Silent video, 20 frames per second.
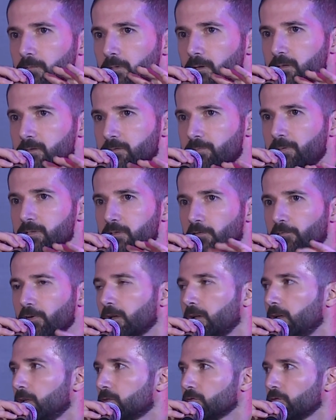
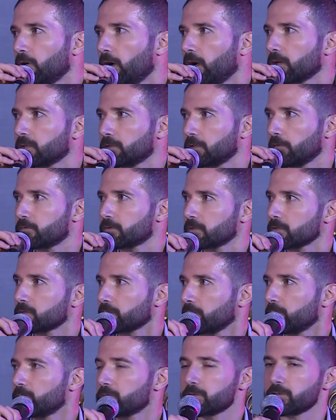specifically to active
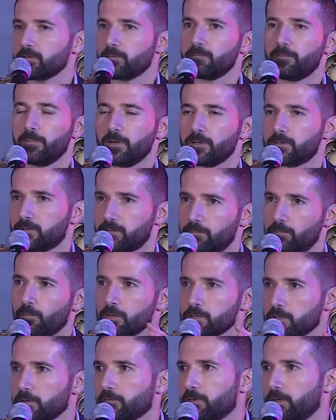systems, but
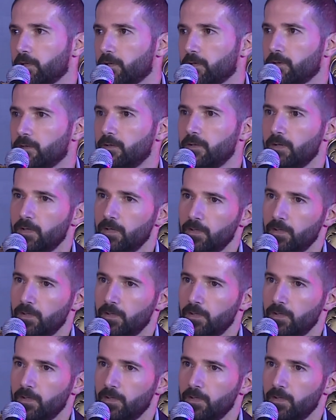most of the